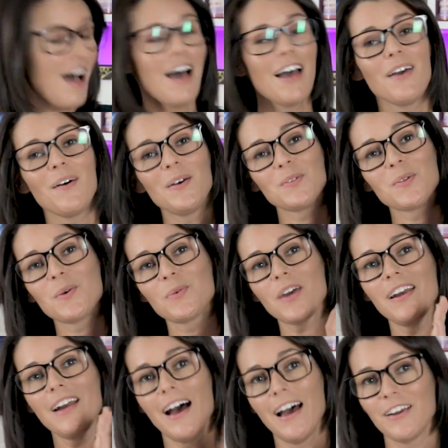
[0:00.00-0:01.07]
I also
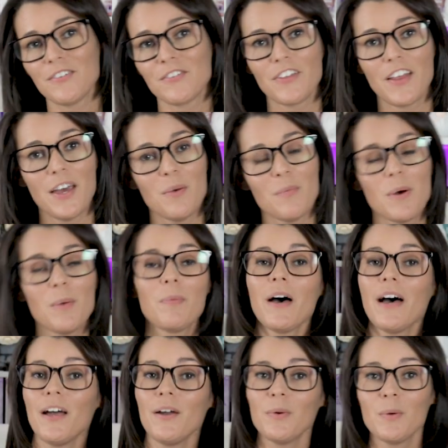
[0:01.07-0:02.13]
read Iron Flame
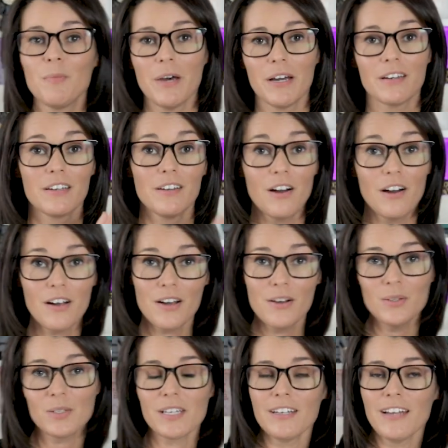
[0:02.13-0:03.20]
by Rebecca
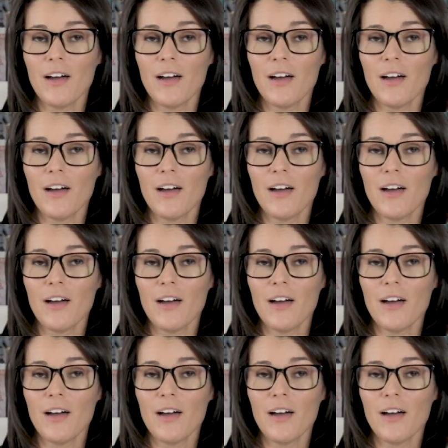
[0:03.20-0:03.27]
Yarros.